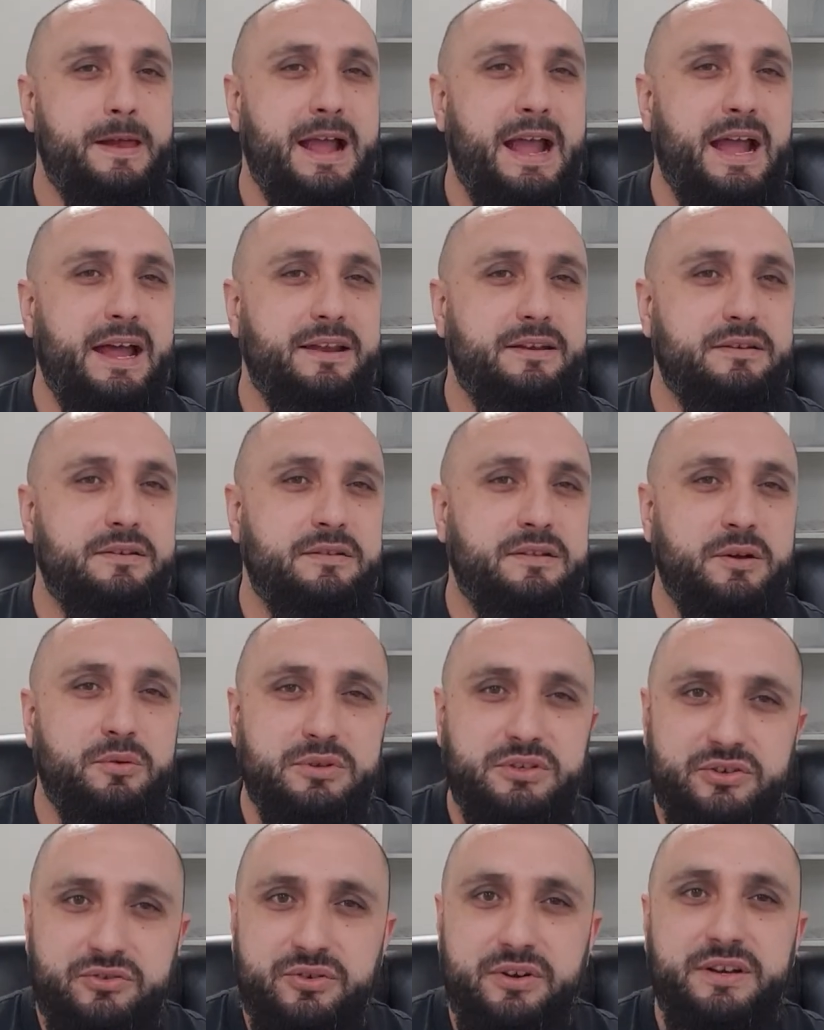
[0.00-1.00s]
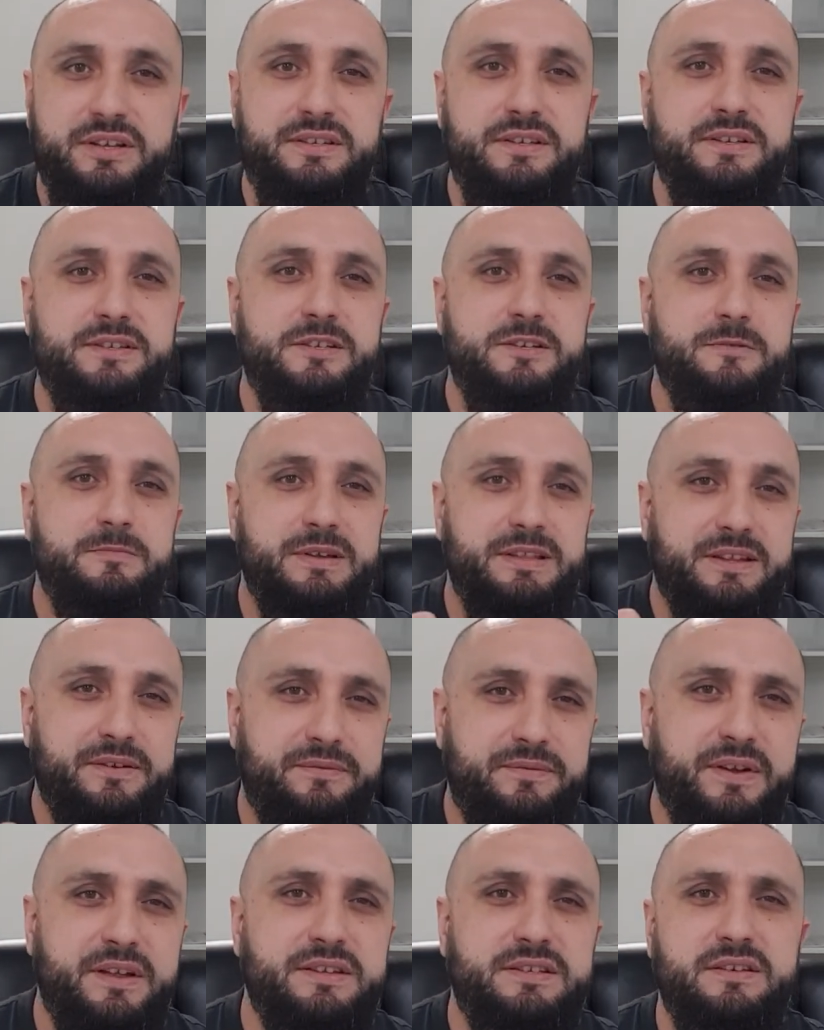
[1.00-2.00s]
and there was criticism and
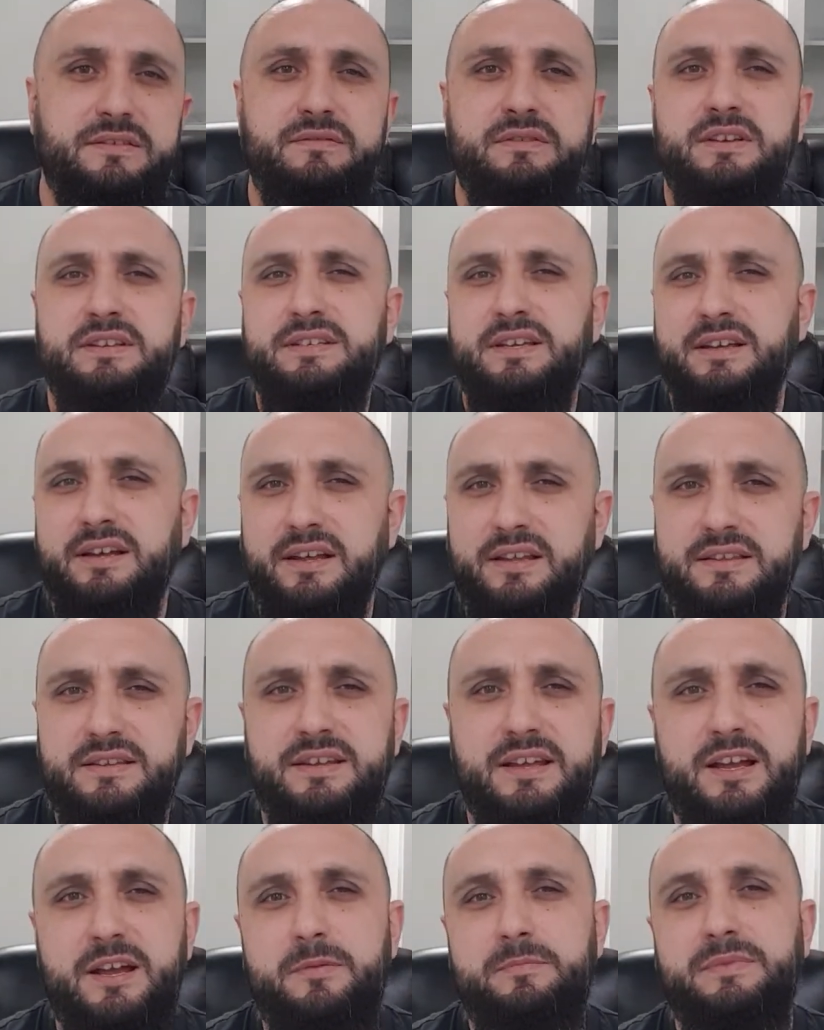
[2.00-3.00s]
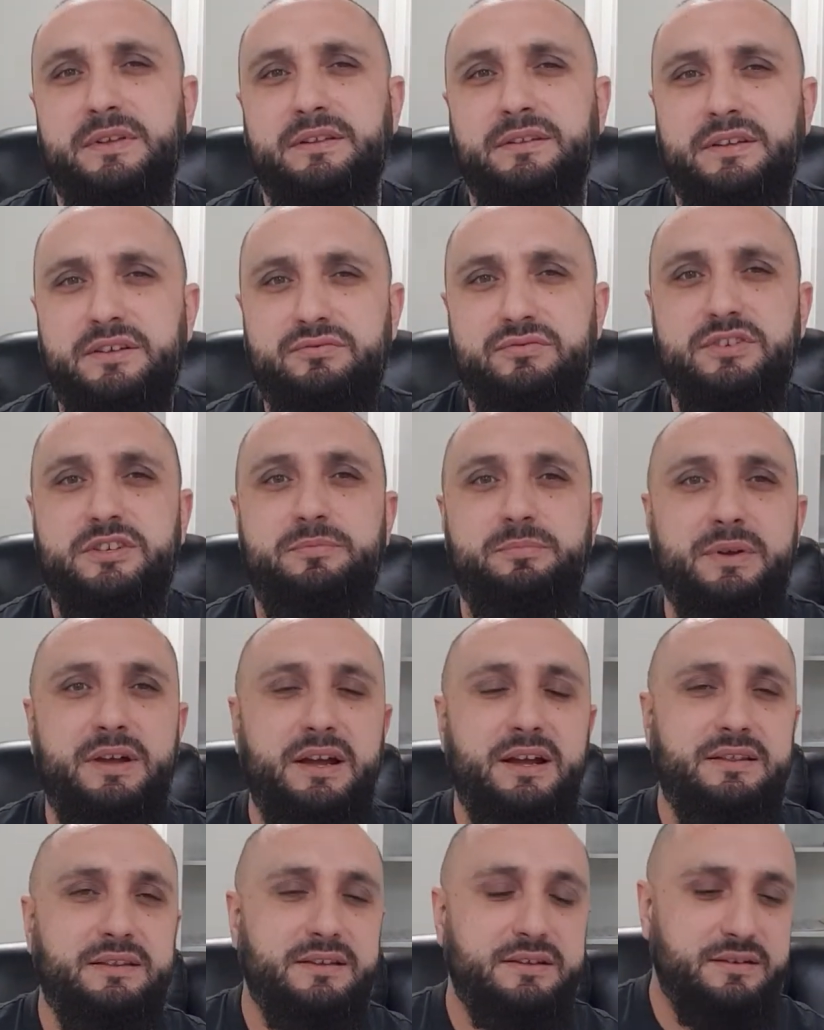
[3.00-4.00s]
defensiveness and contempt and
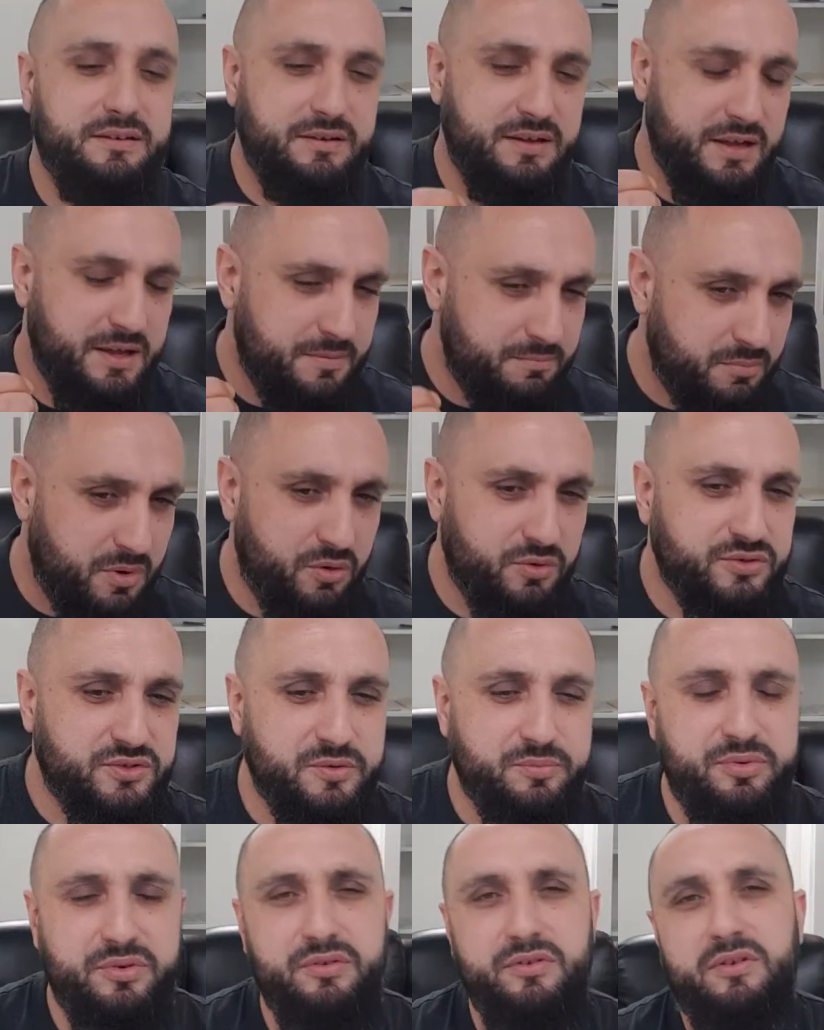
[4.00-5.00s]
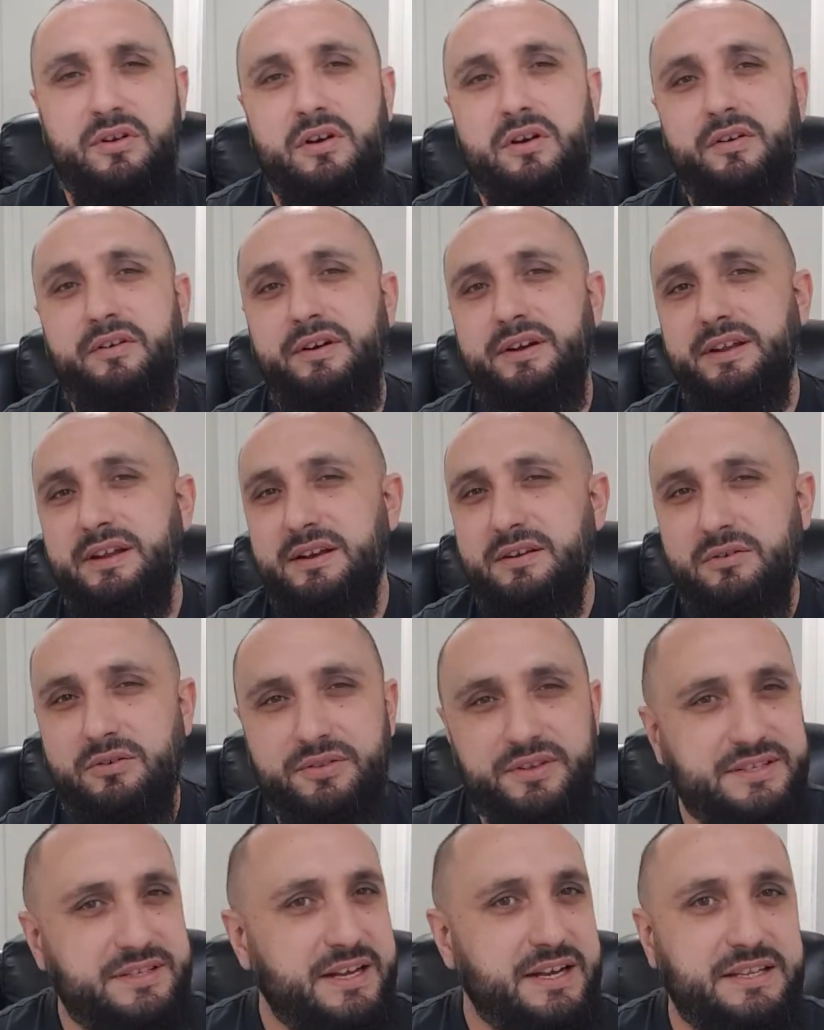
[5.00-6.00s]
disrespect and moral superiority and all
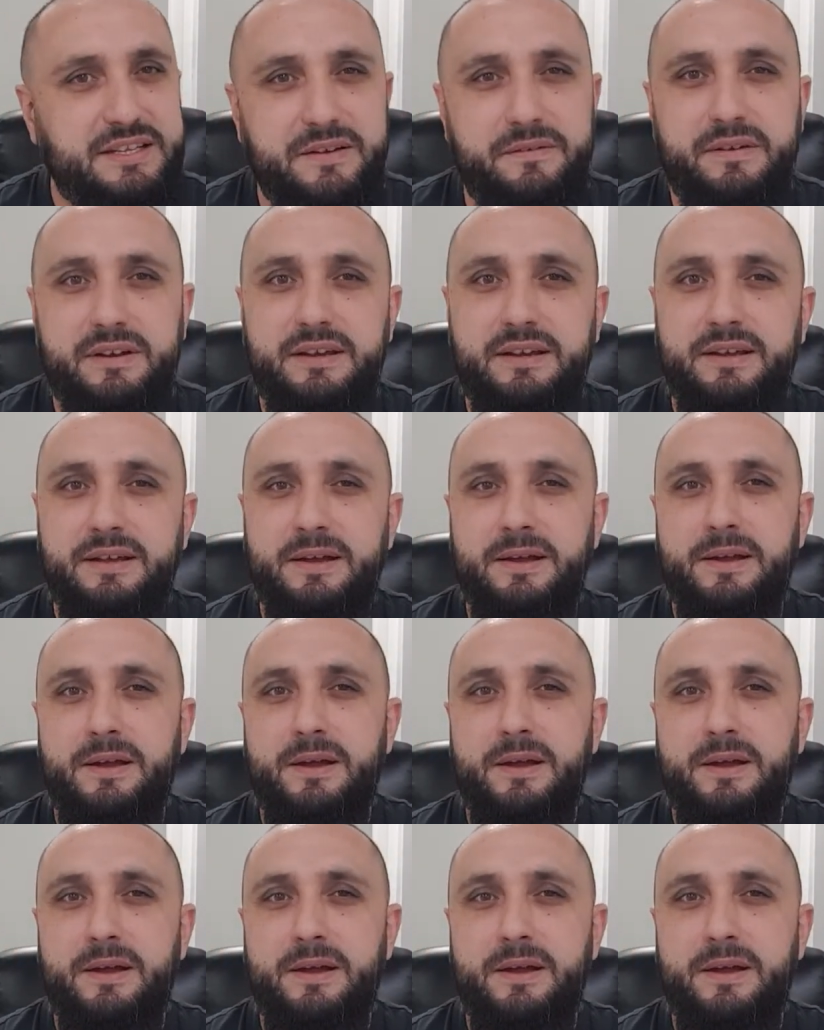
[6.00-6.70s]
this negativity,